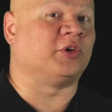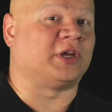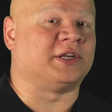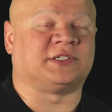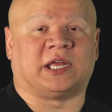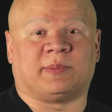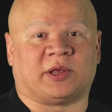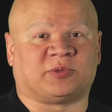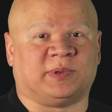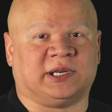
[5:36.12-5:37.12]
your gun is not
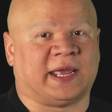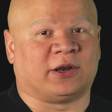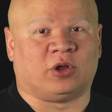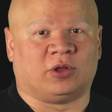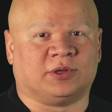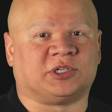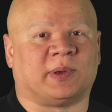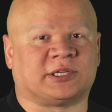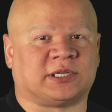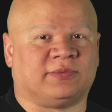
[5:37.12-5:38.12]
about speed at all. It's
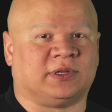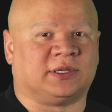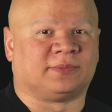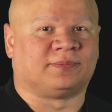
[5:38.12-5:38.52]
about safety.